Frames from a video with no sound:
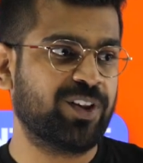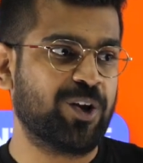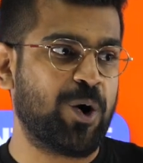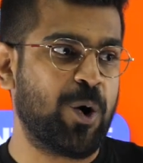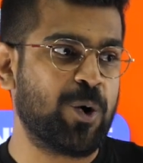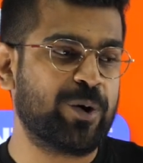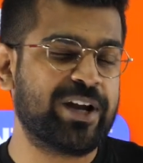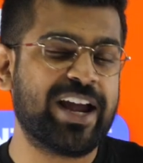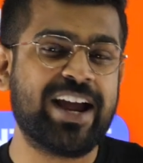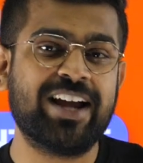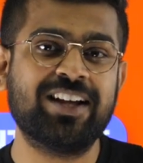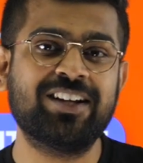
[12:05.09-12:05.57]

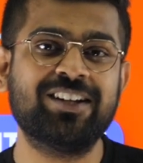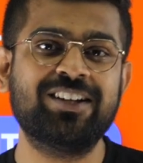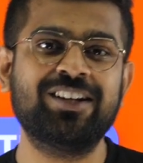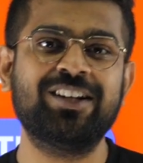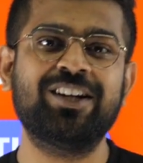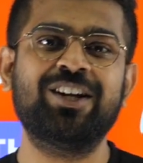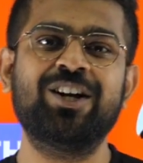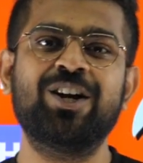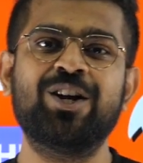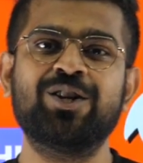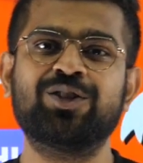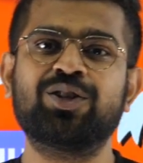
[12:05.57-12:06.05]
Okay,
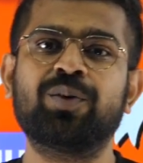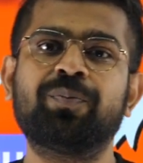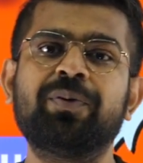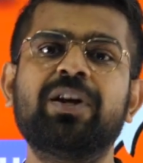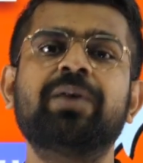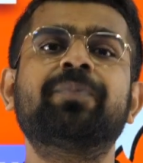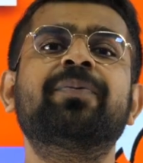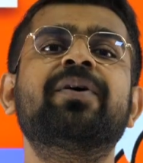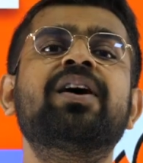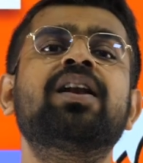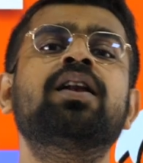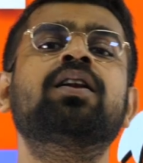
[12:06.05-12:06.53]
so
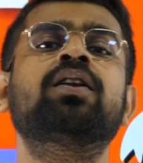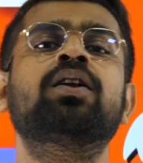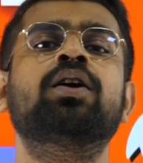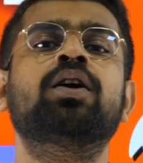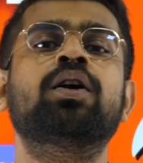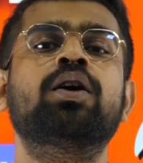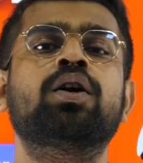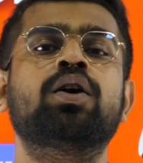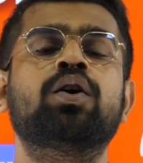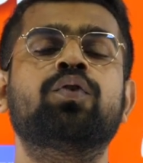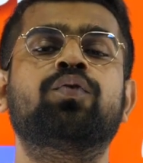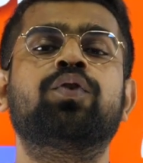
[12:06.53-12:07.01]

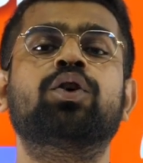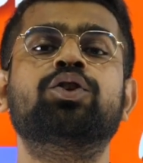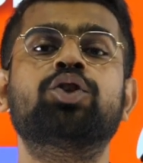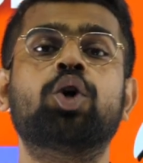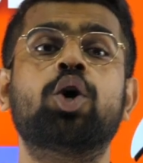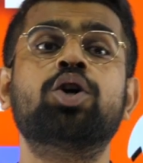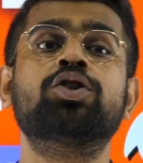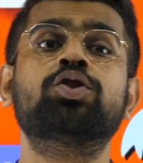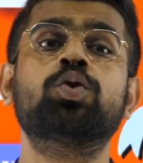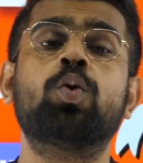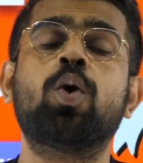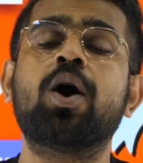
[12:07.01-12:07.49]
people, for
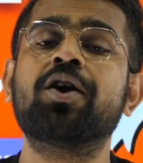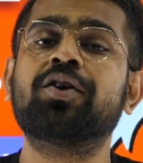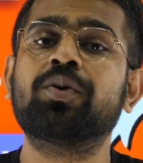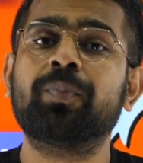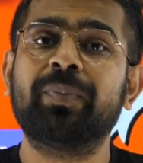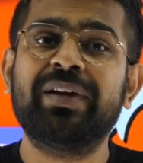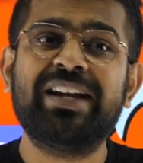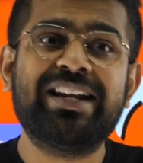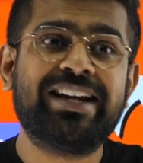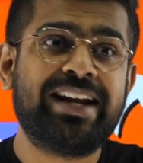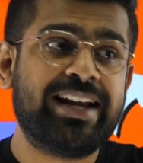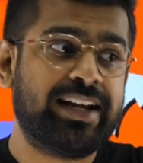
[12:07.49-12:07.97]
those who want to
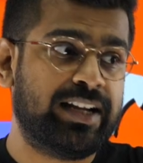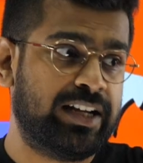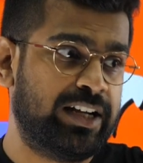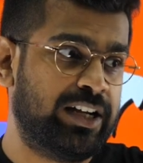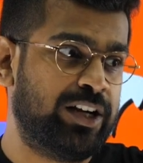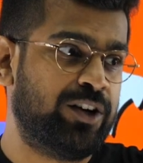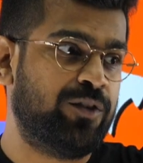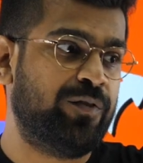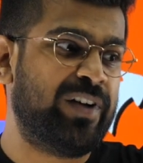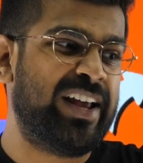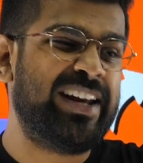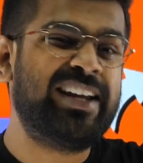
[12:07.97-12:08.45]
be
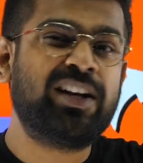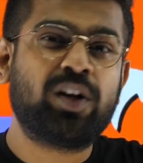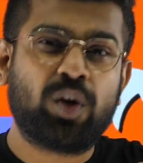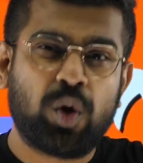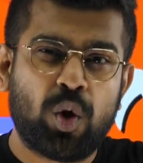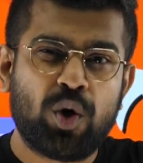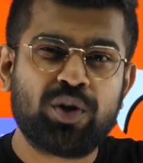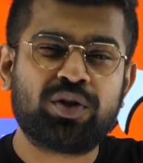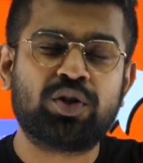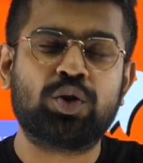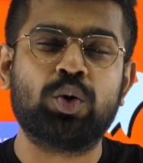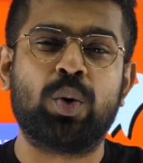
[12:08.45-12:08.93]
very
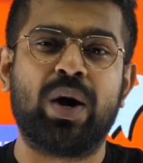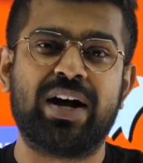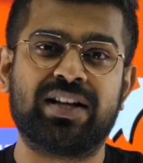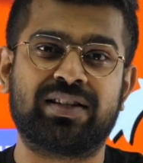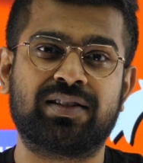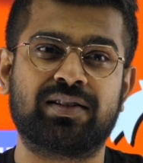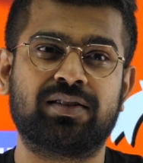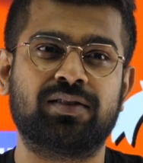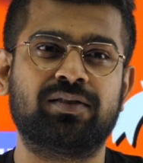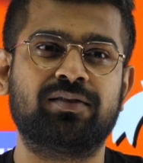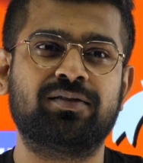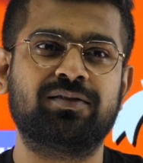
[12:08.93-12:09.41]
close to
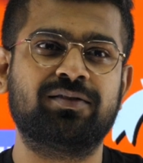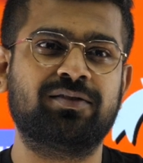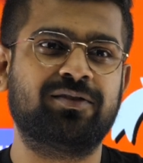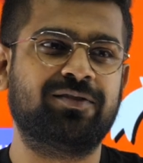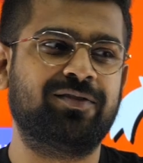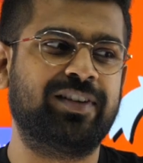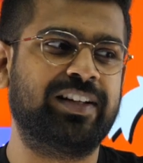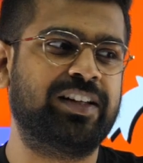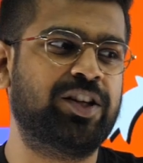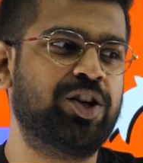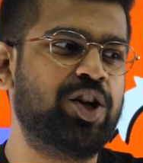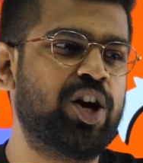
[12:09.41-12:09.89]
us,
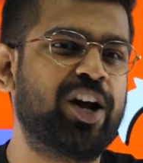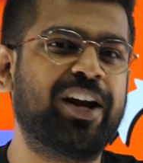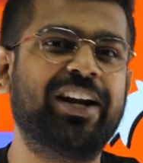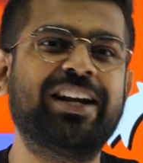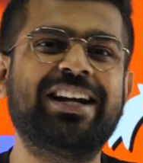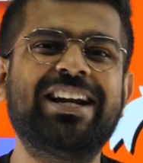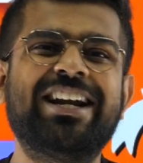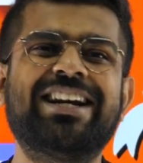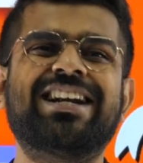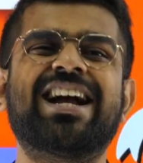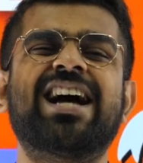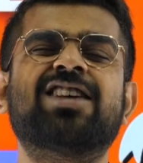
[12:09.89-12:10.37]
whether you are a
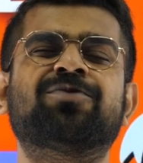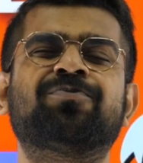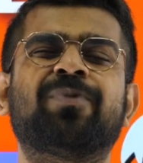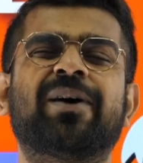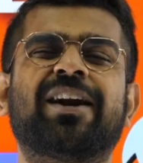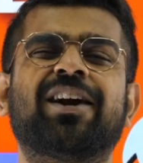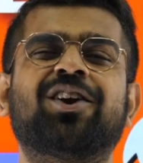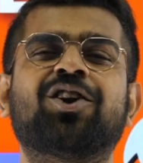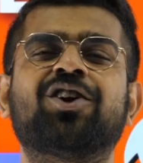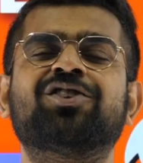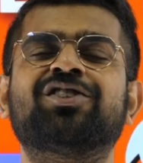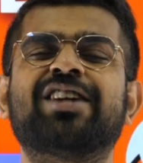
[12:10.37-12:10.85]
NEET
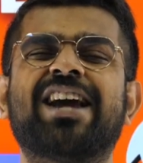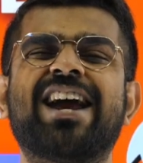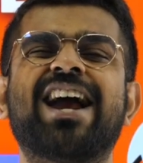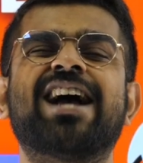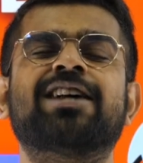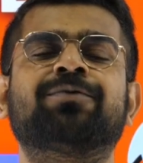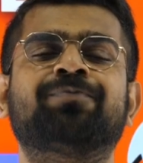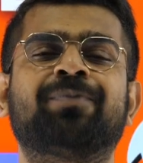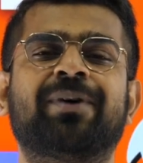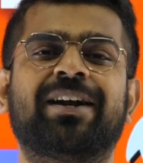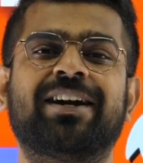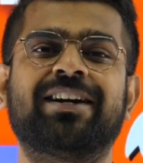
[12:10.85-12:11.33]
aspirant or JEE
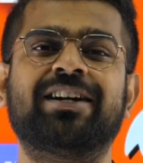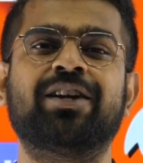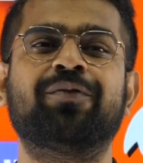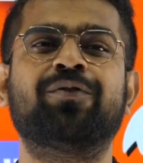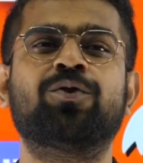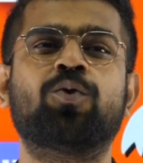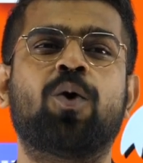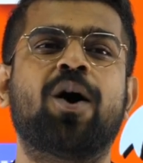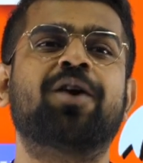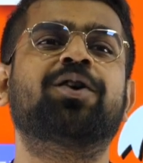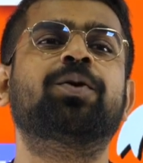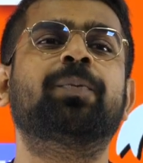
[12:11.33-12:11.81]
aspirant, if
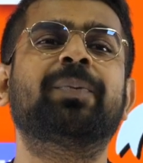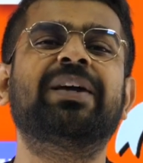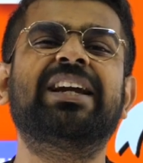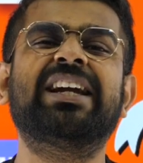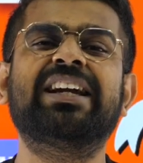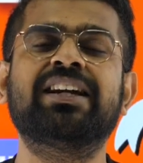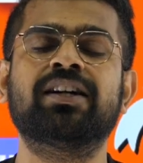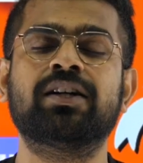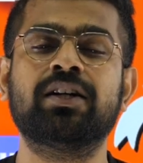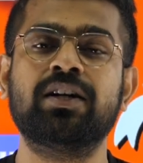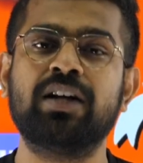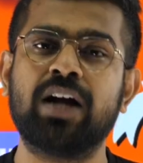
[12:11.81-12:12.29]
you want to
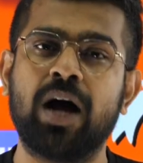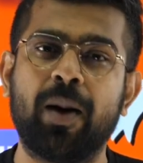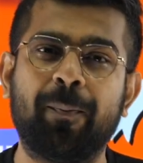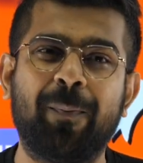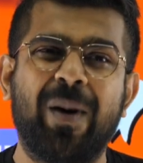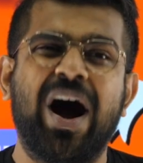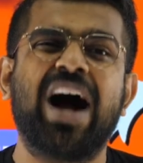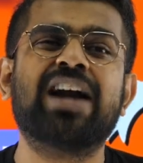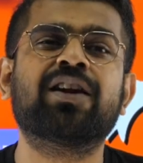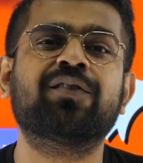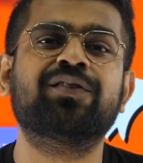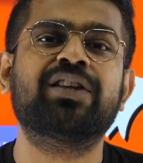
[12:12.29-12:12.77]
be a
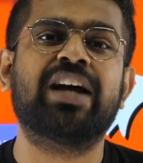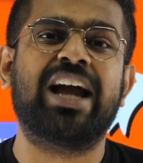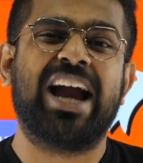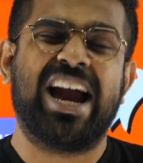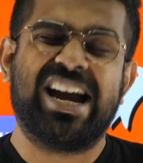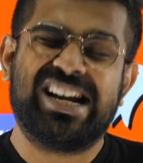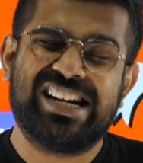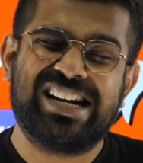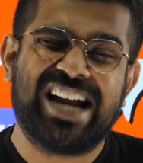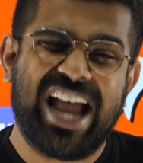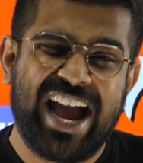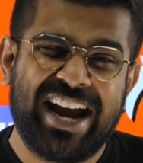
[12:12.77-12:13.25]
part of the
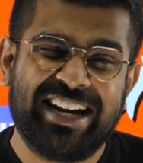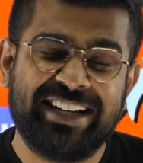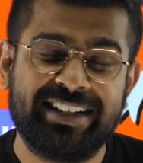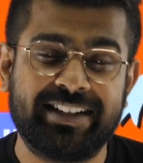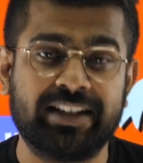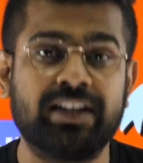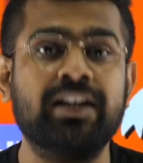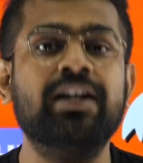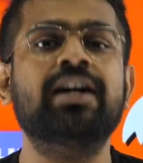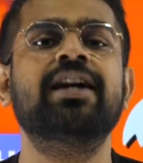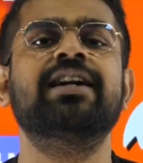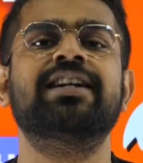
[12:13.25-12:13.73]

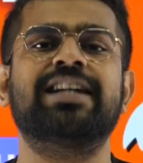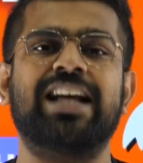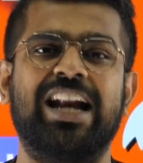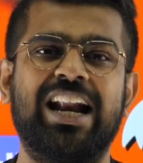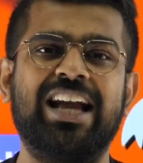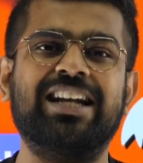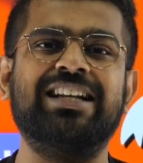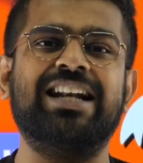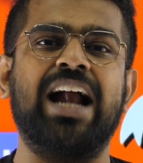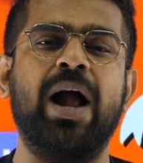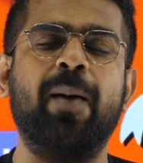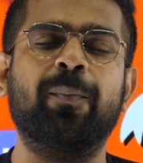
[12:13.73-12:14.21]
ENLITE
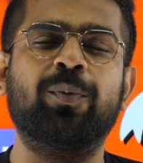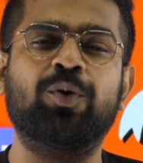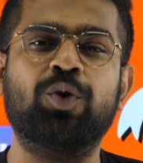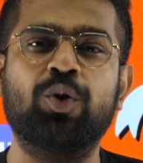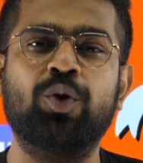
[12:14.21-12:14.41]
Telegram